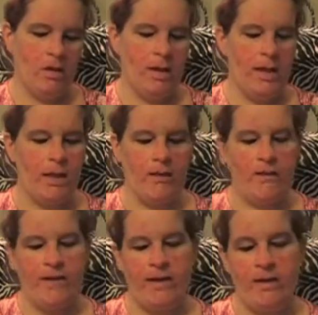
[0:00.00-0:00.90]
And I love the
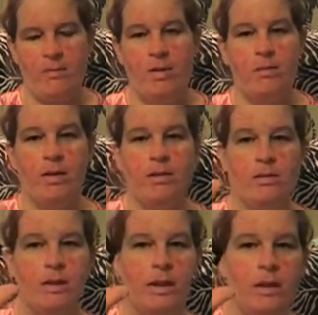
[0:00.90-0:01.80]
fact they put them on little
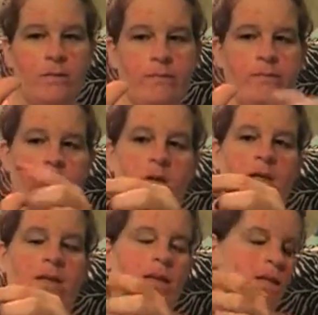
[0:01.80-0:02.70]
bitty
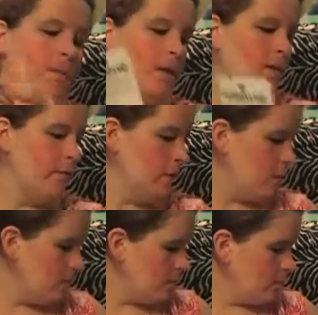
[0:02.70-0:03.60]
ring things, but I never
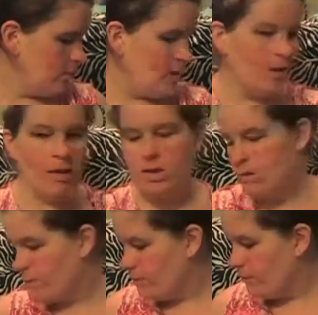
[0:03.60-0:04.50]
use them in the
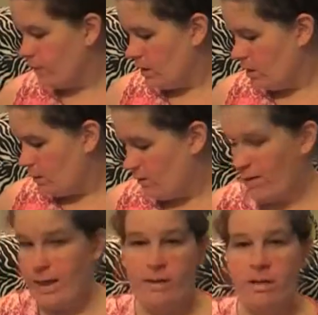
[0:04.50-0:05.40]
kitchen for
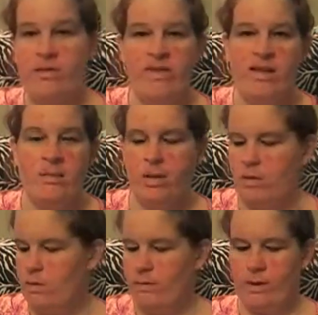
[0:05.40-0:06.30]
that, so I'll find some other
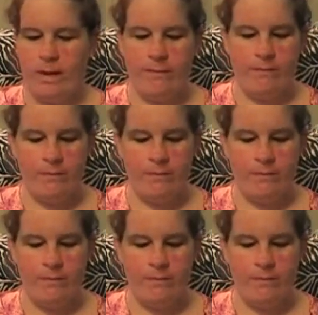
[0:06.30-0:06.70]
use for that.